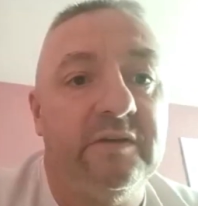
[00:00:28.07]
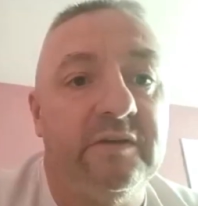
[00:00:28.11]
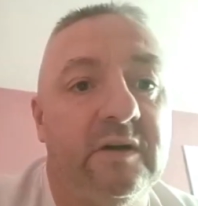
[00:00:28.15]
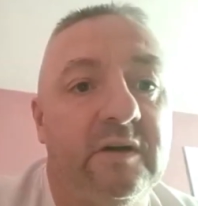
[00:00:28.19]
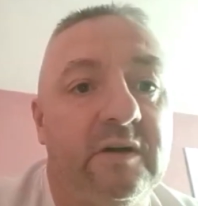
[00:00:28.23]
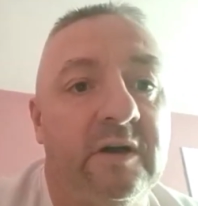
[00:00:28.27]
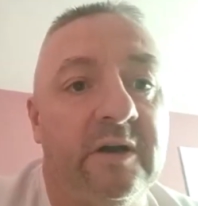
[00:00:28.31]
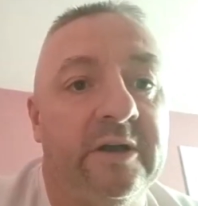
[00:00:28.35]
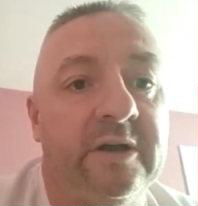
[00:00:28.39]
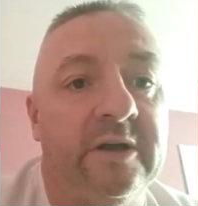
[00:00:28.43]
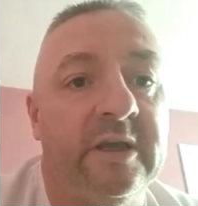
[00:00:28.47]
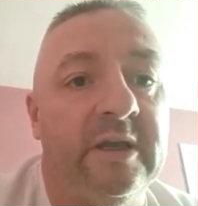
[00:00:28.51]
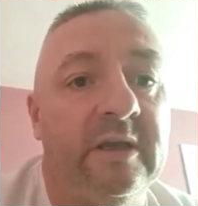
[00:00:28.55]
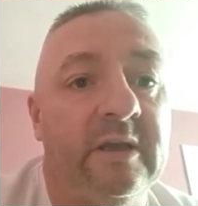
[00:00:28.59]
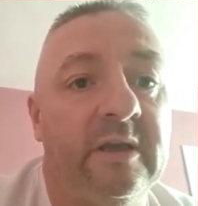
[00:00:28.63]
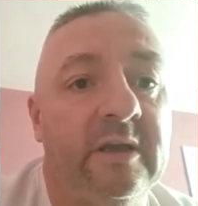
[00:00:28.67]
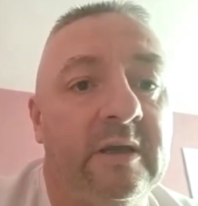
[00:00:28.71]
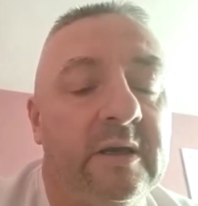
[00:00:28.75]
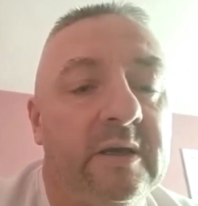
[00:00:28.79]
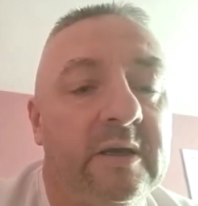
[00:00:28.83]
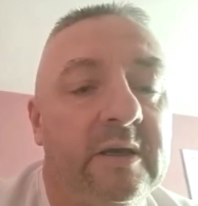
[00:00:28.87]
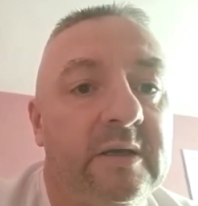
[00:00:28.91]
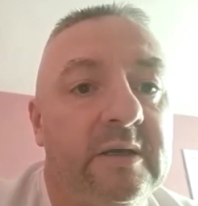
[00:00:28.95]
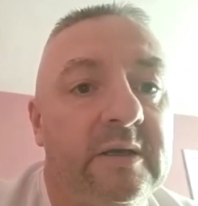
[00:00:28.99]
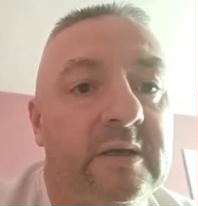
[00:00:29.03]
I
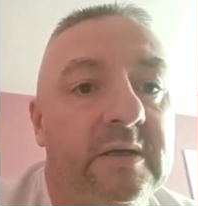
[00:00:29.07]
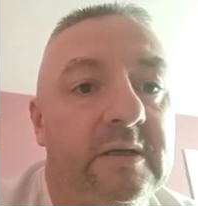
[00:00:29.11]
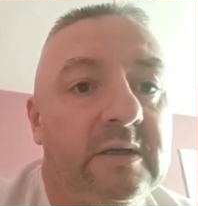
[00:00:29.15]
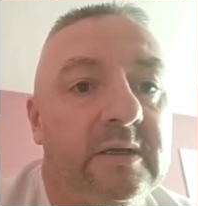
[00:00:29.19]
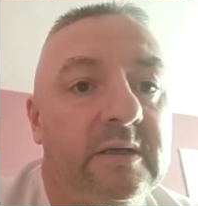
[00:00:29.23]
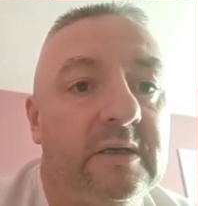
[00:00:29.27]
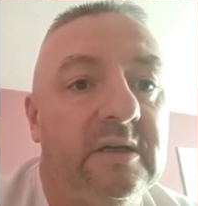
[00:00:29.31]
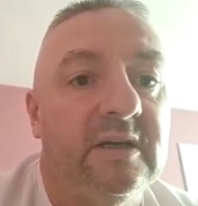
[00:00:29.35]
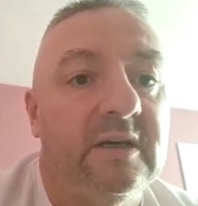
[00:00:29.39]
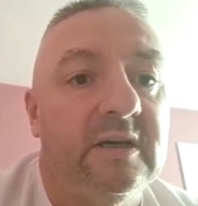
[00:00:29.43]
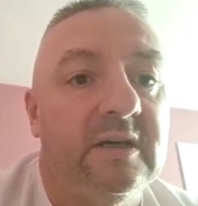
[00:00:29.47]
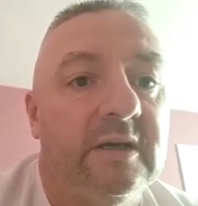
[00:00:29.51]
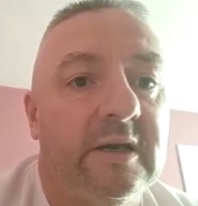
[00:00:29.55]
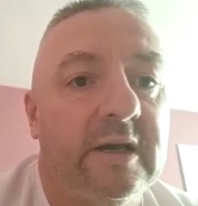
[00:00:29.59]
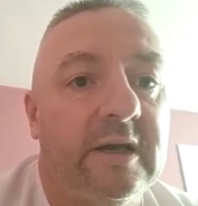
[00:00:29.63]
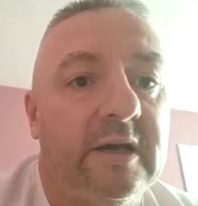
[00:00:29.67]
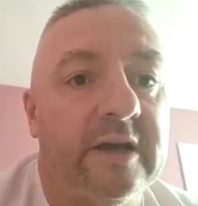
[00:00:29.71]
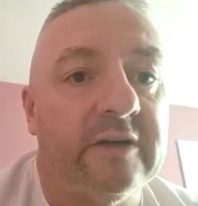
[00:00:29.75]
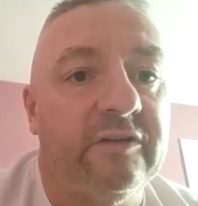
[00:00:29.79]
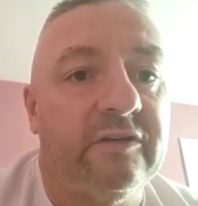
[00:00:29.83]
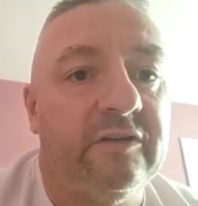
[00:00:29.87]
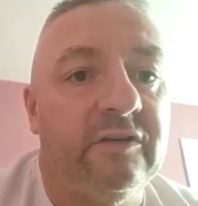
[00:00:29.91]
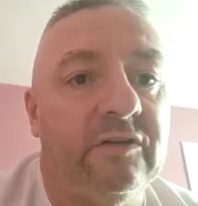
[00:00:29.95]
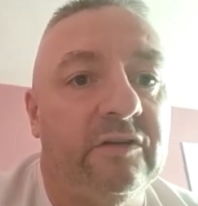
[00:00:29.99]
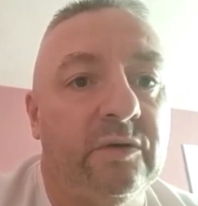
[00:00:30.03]

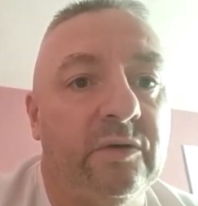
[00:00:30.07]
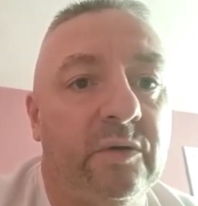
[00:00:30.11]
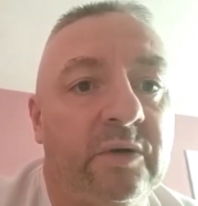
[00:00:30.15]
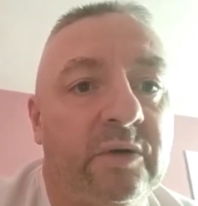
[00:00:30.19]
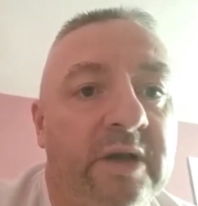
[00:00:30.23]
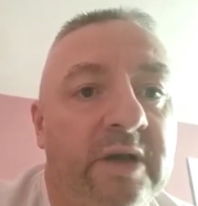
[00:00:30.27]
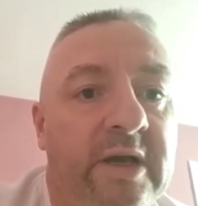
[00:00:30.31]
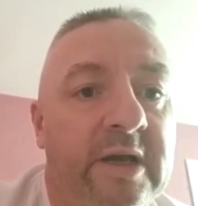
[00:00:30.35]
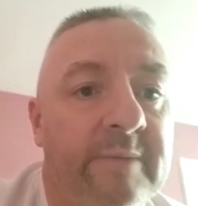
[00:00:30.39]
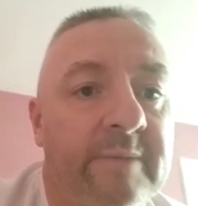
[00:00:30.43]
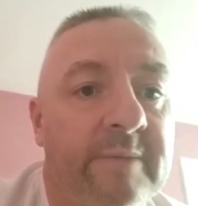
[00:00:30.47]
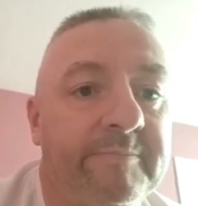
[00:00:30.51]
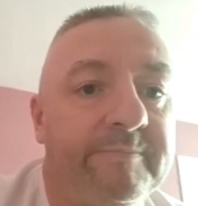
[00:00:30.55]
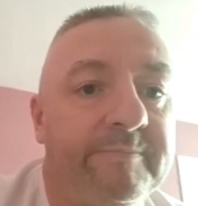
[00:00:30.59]
actually took a